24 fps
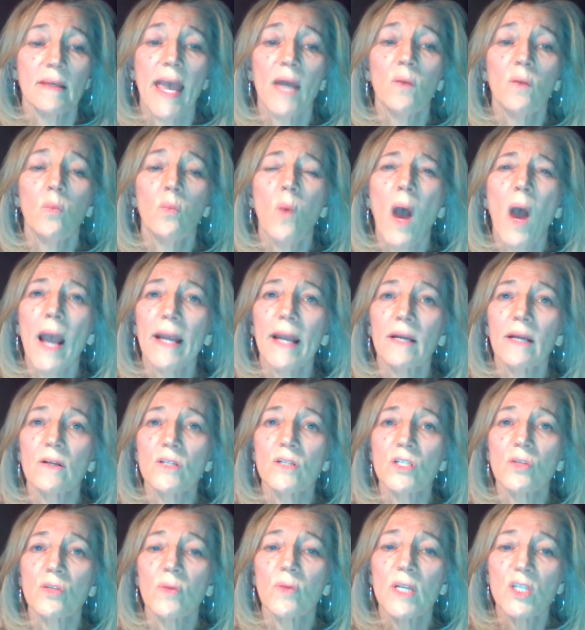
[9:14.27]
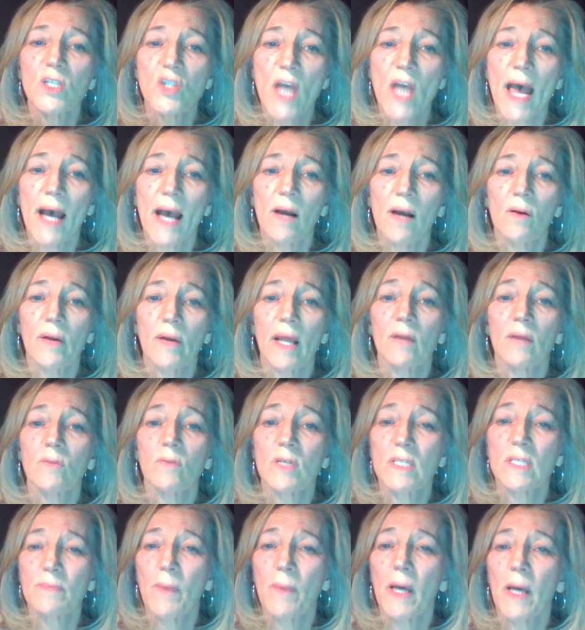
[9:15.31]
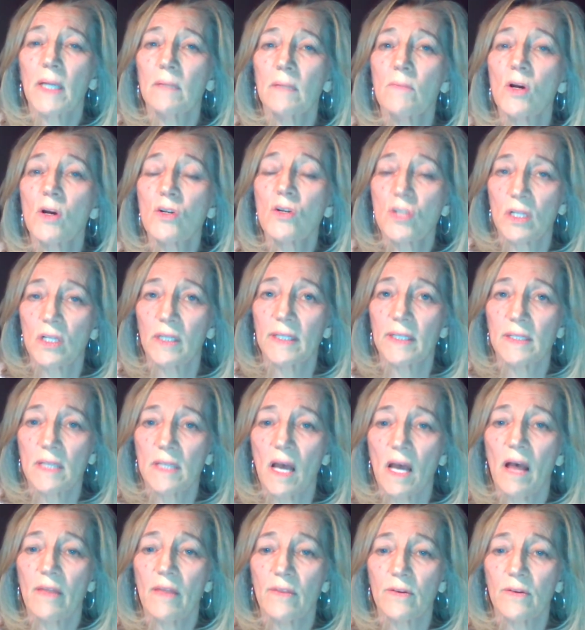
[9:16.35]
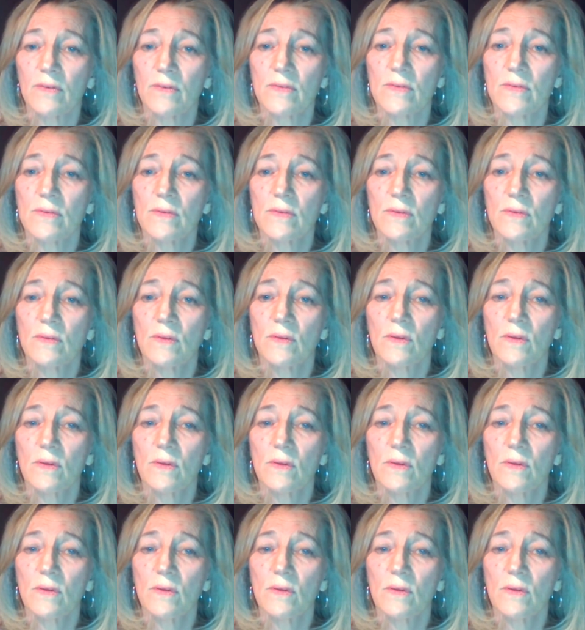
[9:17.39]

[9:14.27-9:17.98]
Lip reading: and wired to reach out and respond emotionally to others.